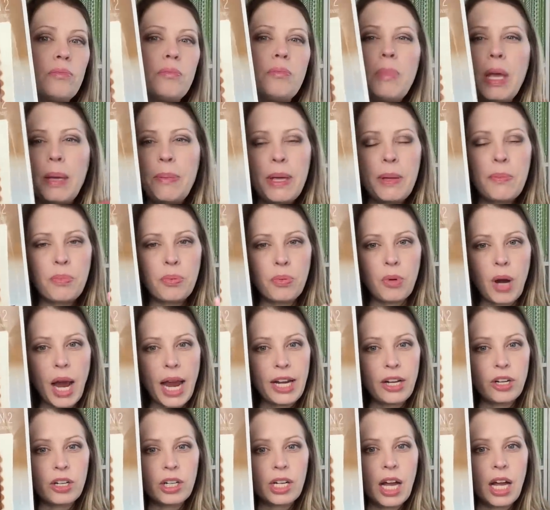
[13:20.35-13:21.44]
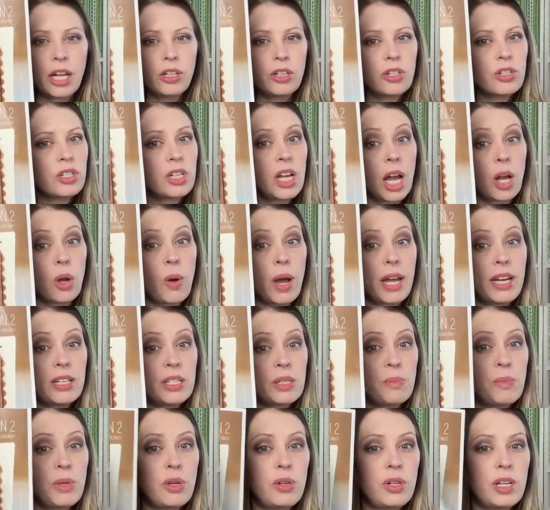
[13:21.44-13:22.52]
maybe brighter colors, not quite
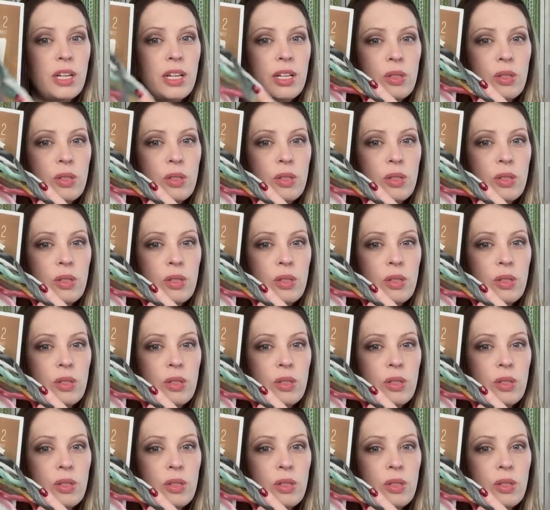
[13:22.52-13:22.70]
as muted